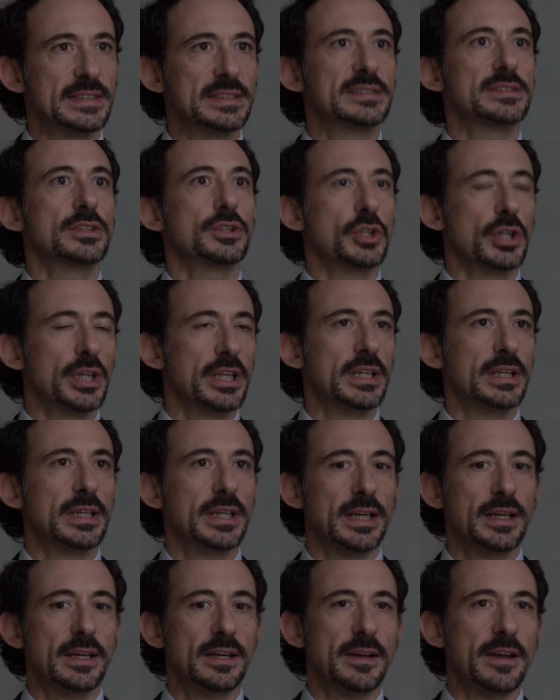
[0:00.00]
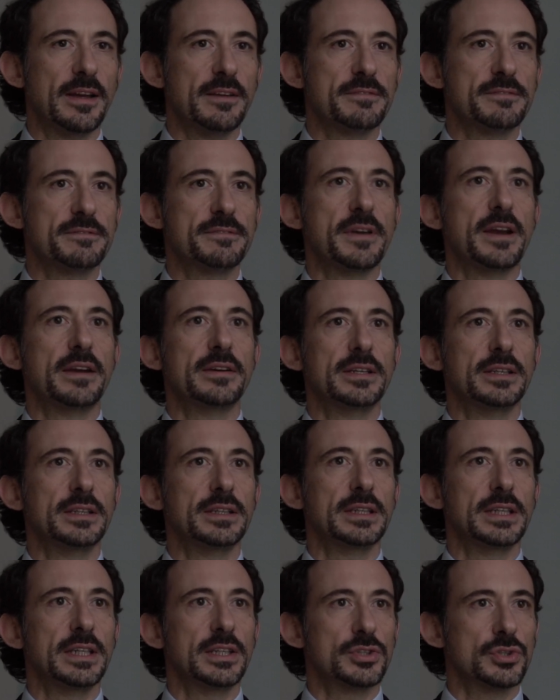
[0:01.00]
this is certainly a
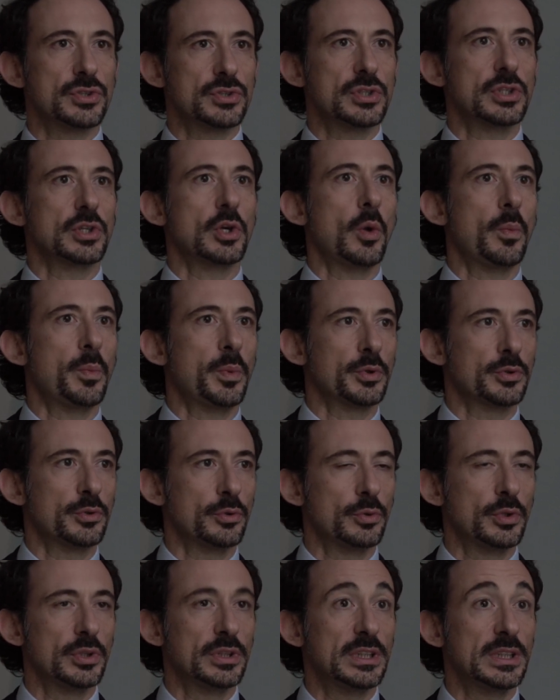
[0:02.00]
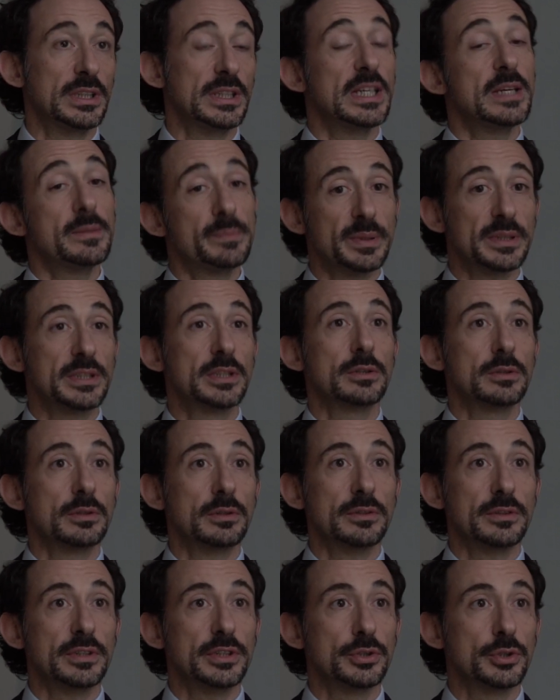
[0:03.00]
very interesting opportunity, in
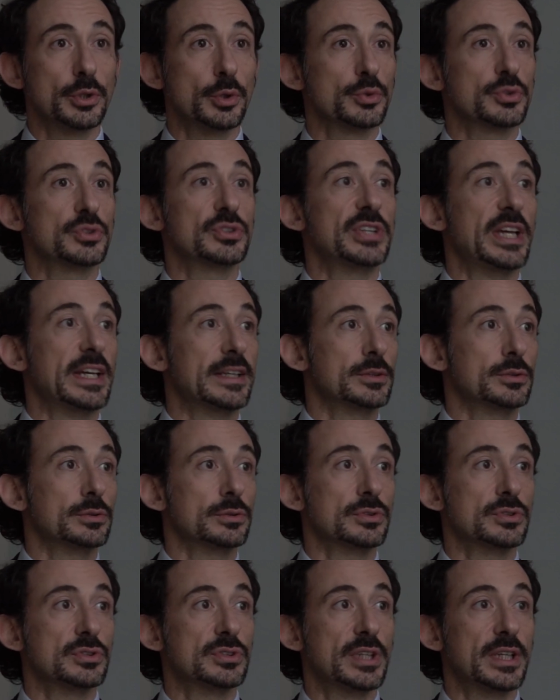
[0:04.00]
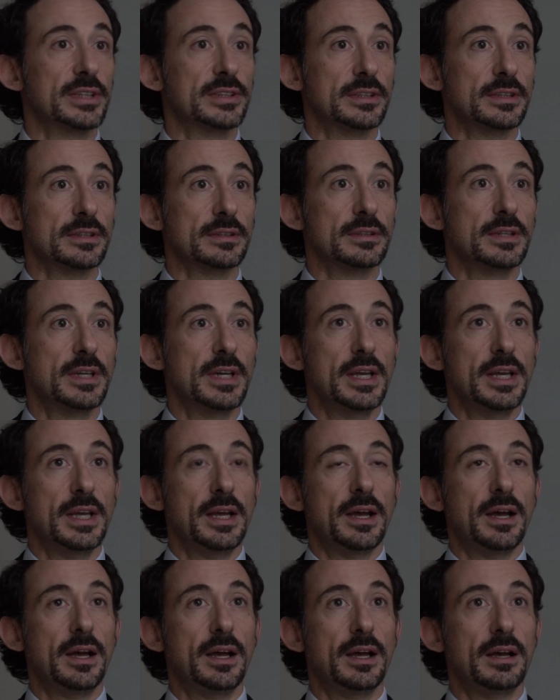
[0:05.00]
particular in those sectors that are
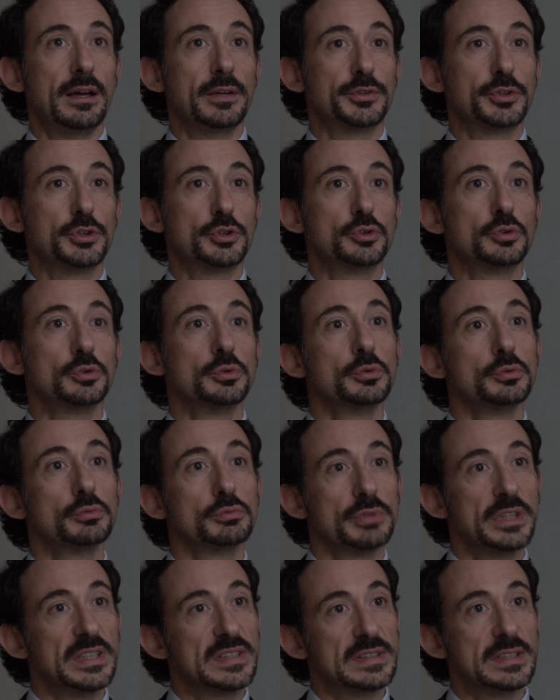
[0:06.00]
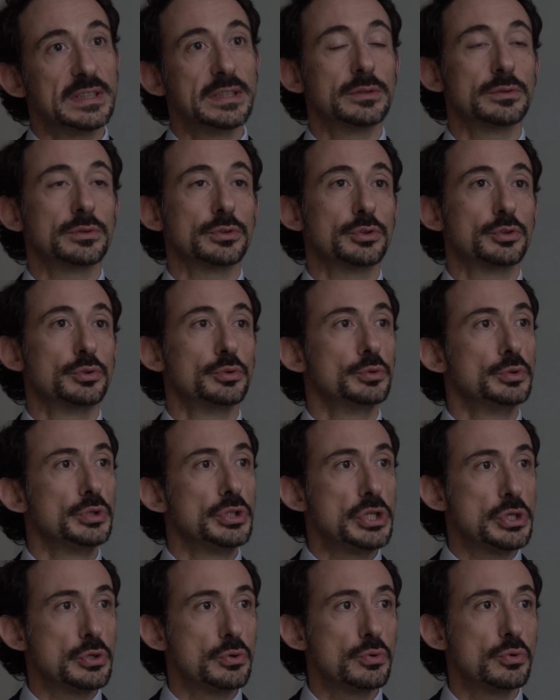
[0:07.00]
too risky or too
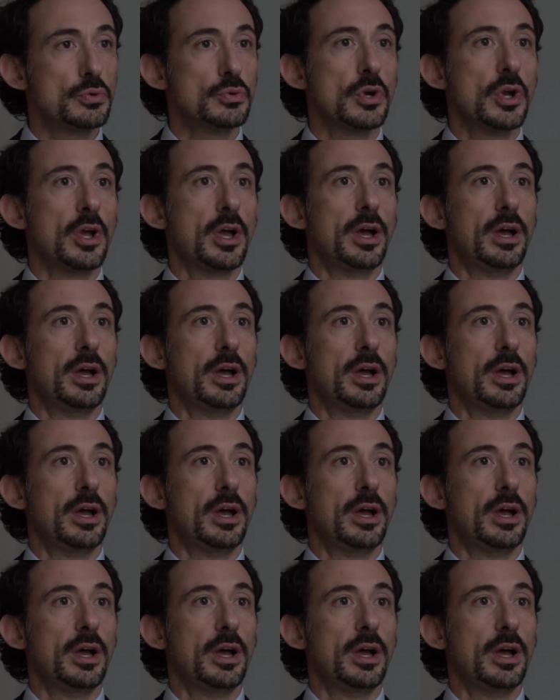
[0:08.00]
new